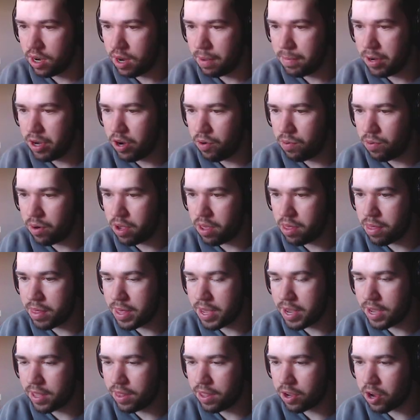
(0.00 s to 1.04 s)
me know what you
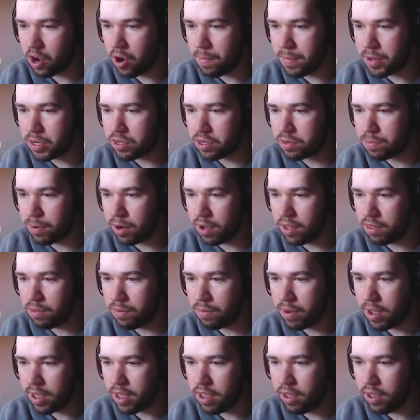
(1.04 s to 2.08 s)
think in the comments, by the
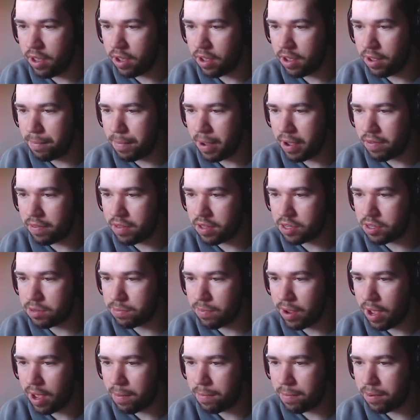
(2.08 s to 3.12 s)
way, about this
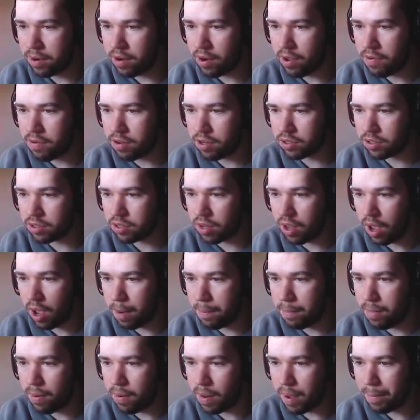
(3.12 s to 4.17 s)
map. I know I'm
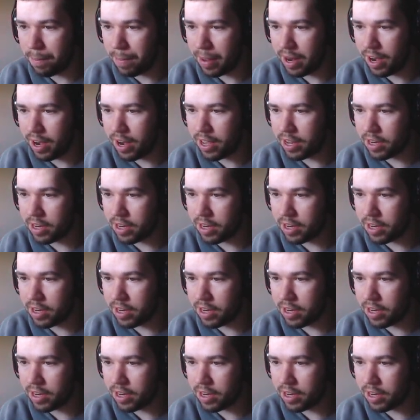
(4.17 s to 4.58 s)
probably a bit late